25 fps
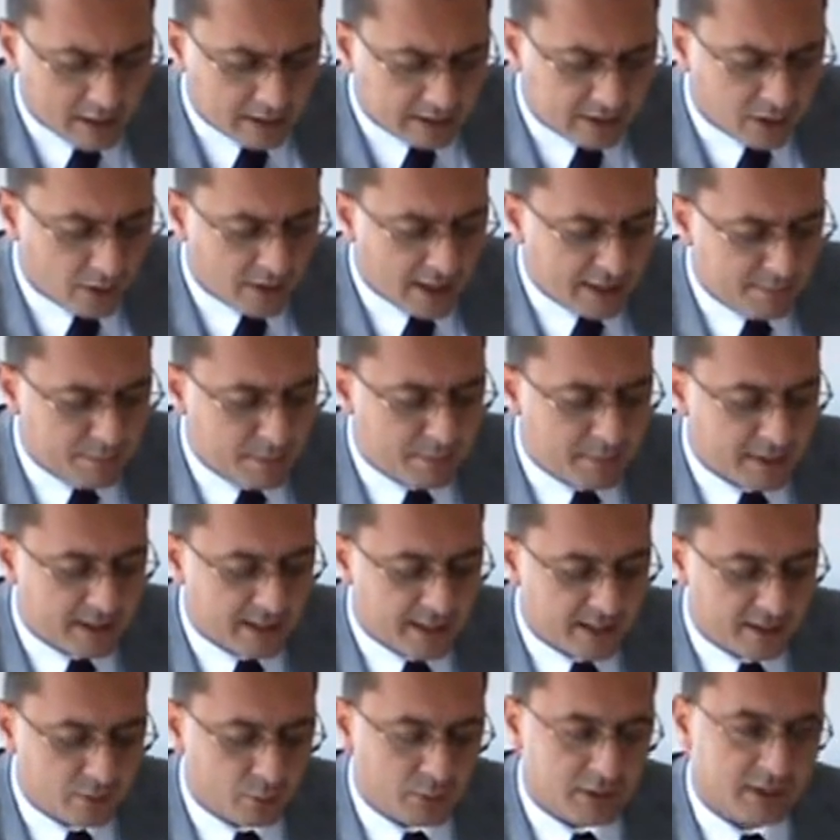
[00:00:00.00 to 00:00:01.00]
So let me
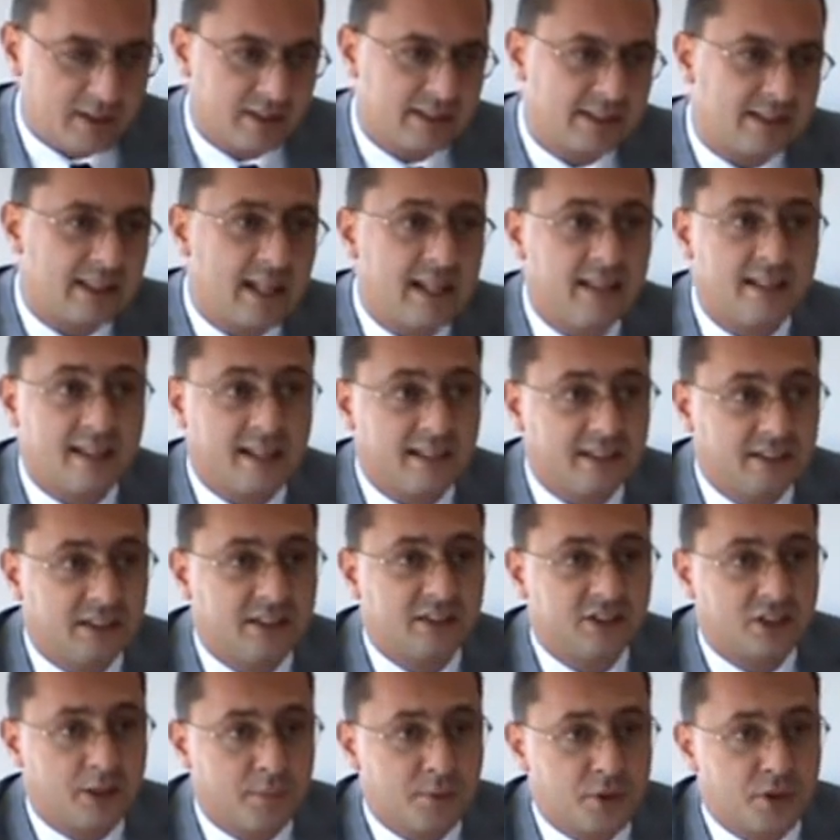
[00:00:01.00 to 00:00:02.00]
begin with the stylized
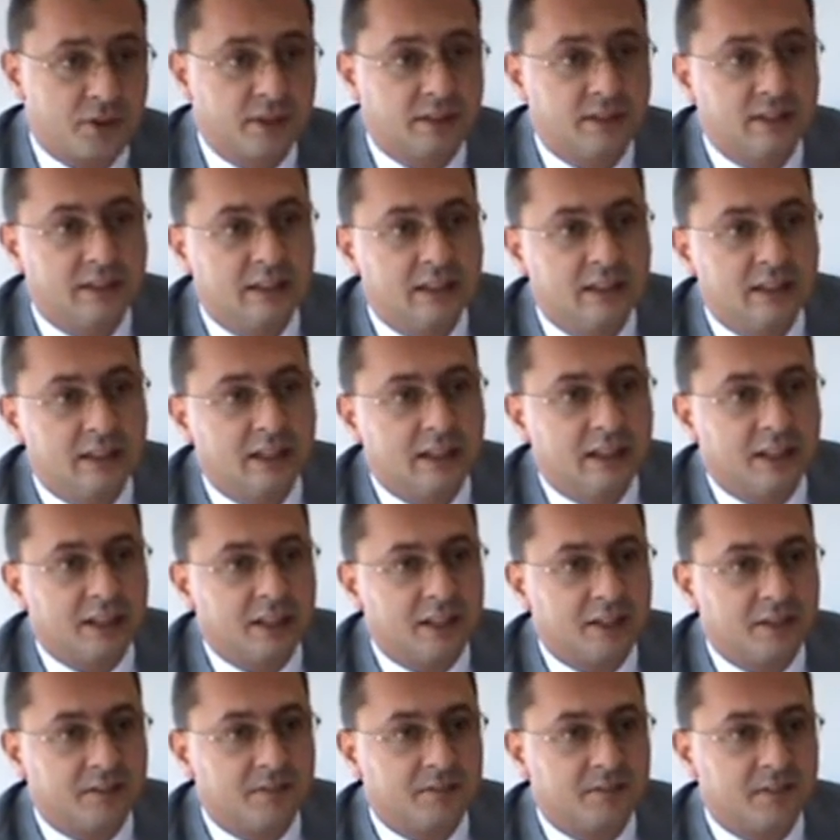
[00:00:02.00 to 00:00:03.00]
description
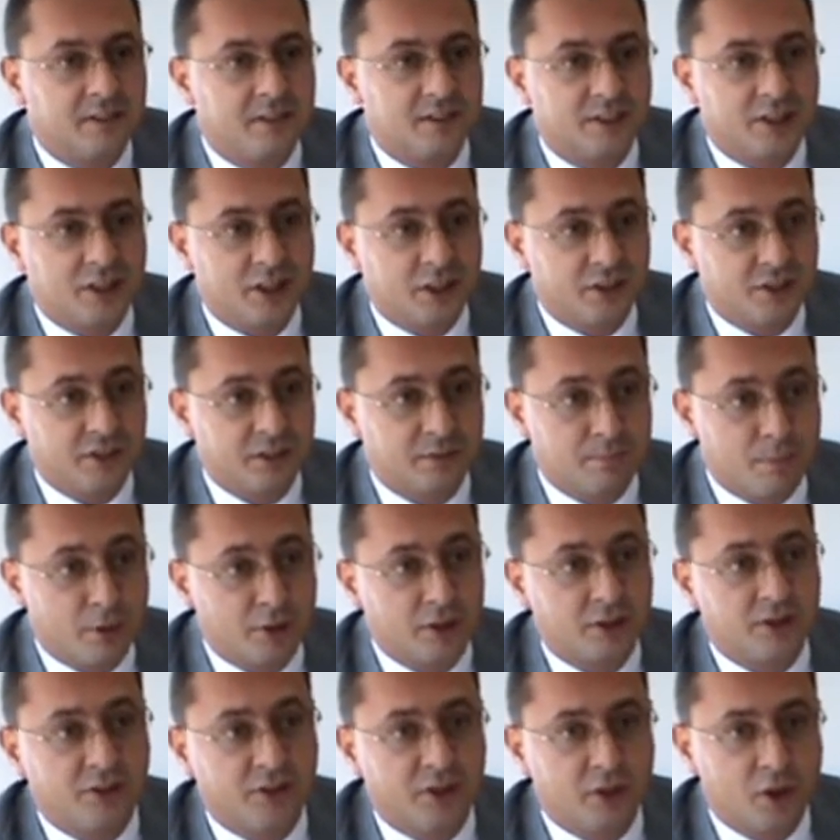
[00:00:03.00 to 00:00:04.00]
of the current
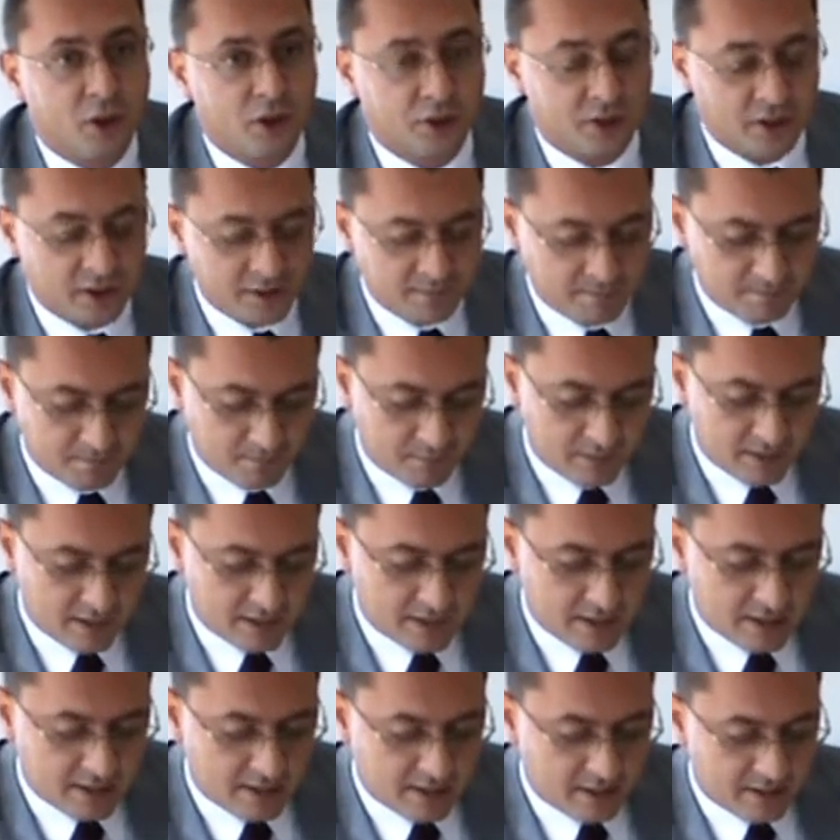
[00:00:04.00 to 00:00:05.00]
monetary order.
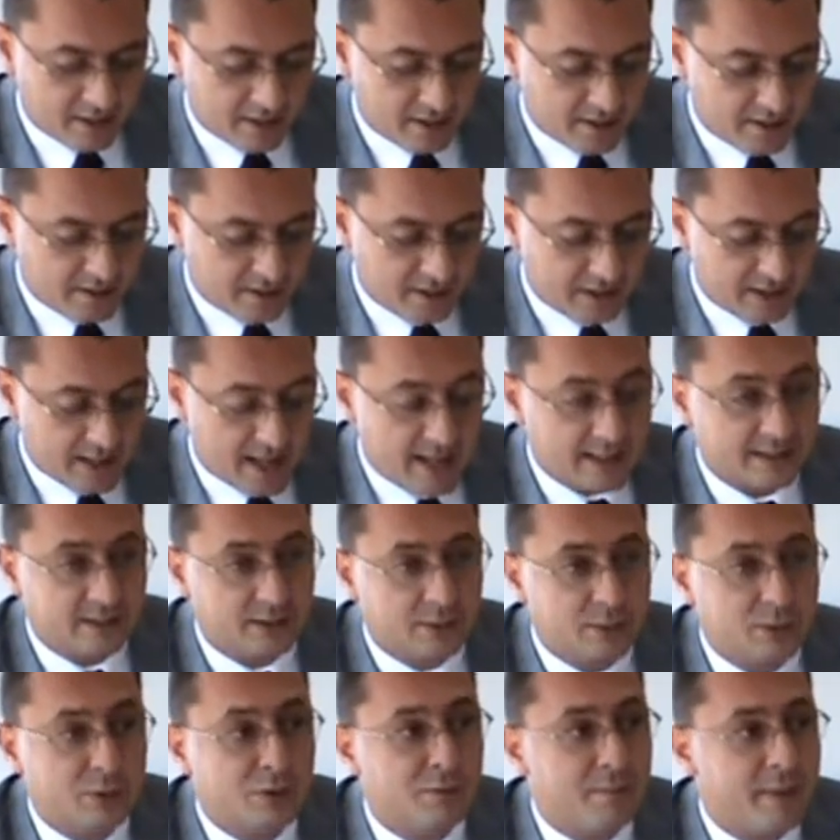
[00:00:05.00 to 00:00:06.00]
Uh, it
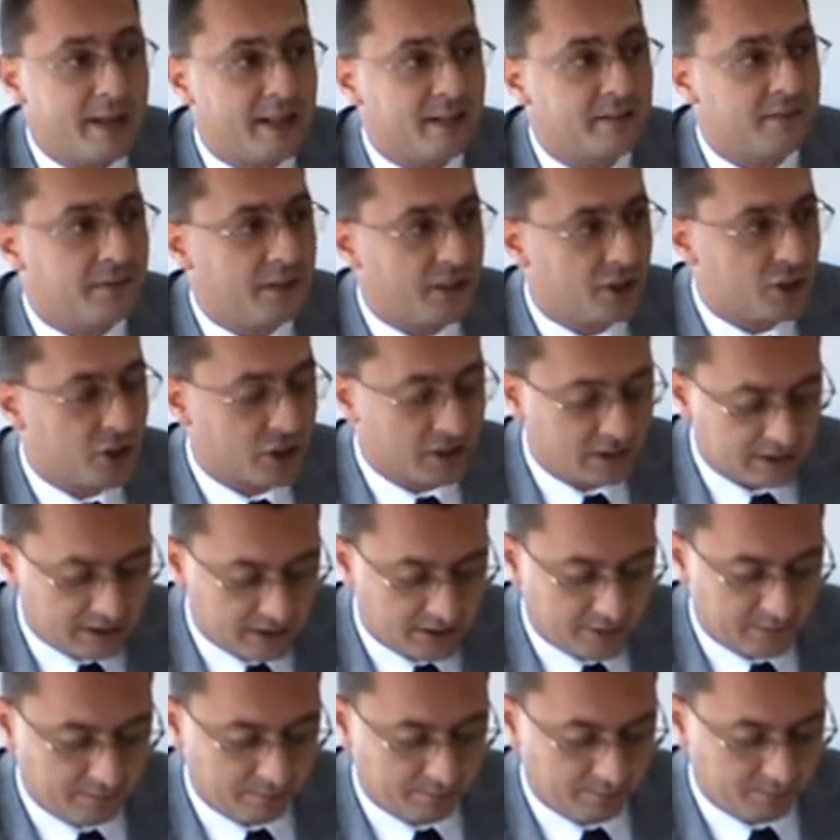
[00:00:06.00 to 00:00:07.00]
has two main
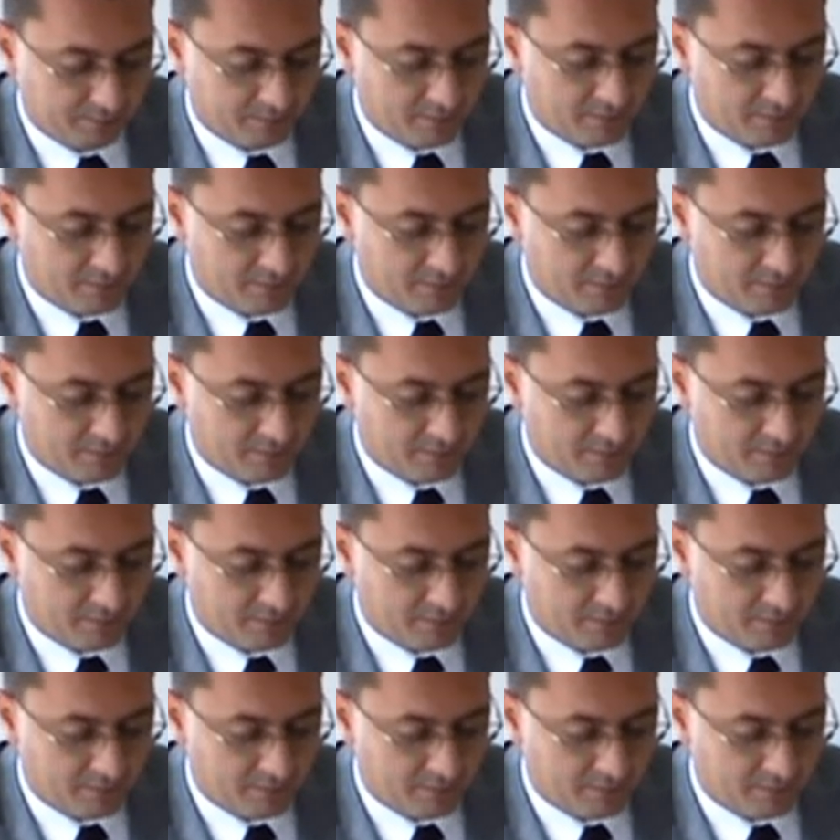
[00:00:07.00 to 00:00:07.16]
features.